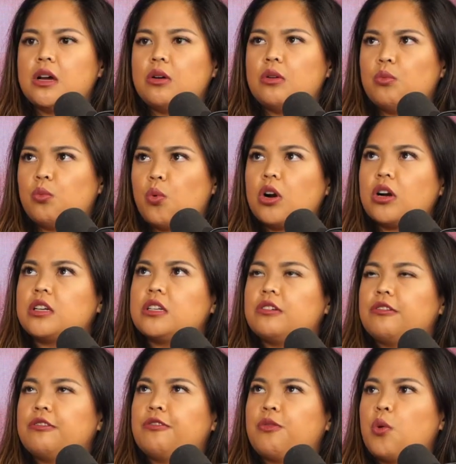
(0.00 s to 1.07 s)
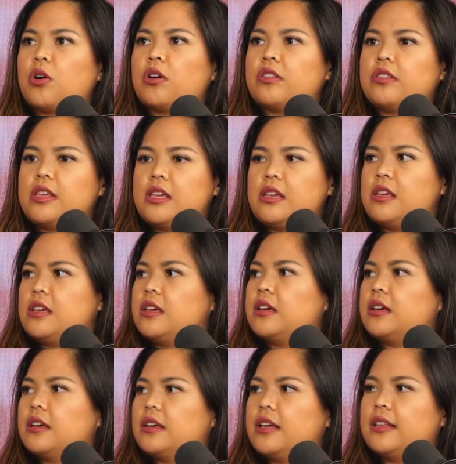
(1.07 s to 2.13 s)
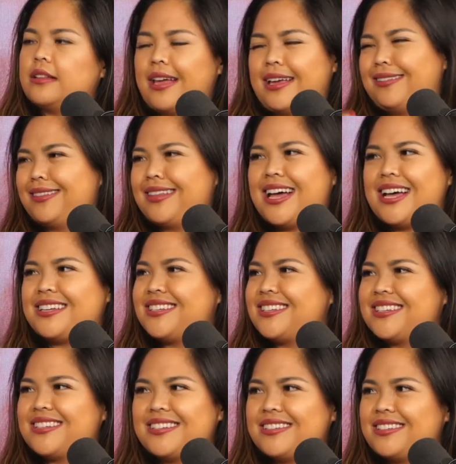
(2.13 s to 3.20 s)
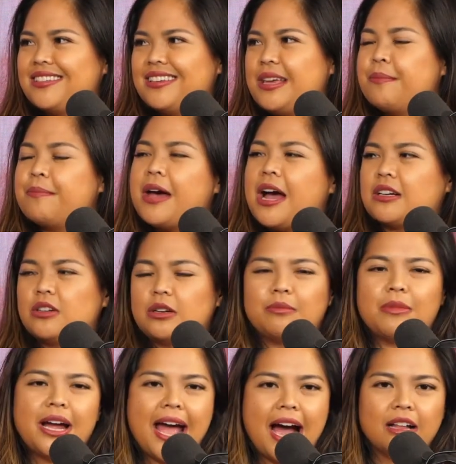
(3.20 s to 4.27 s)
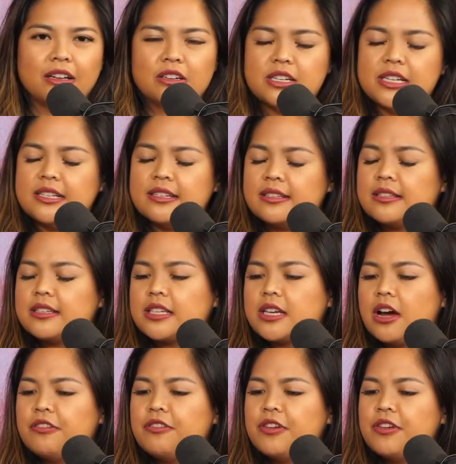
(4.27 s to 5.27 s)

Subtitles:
worked for the like less impact on my allergies and stuff.